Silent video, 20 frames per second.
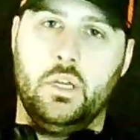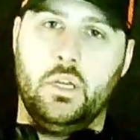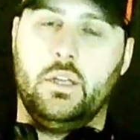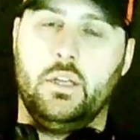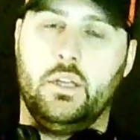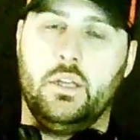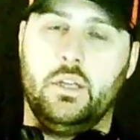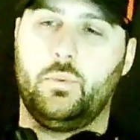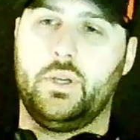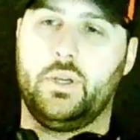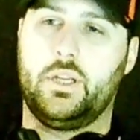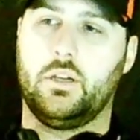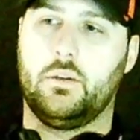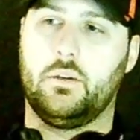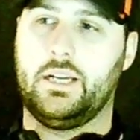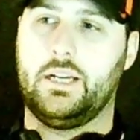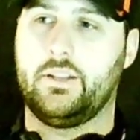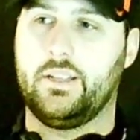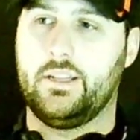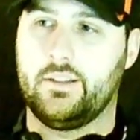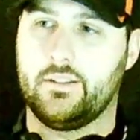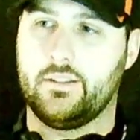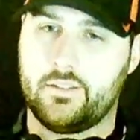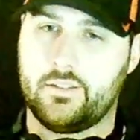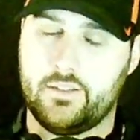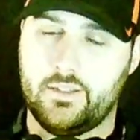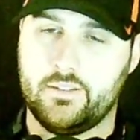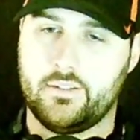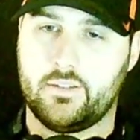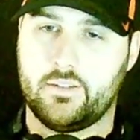Do we come out, in a
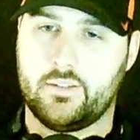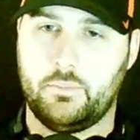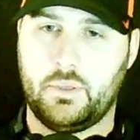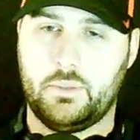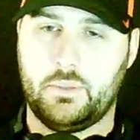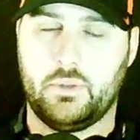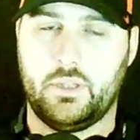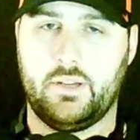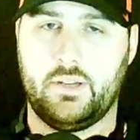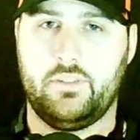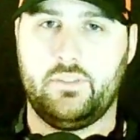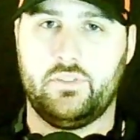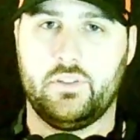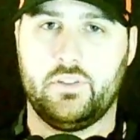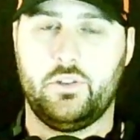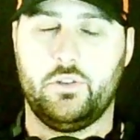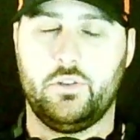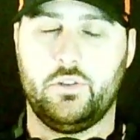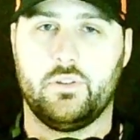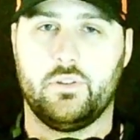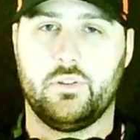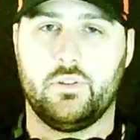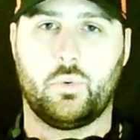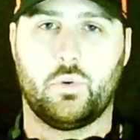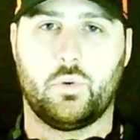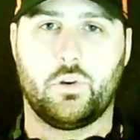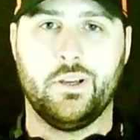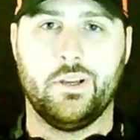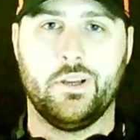sense, some people have even used this word,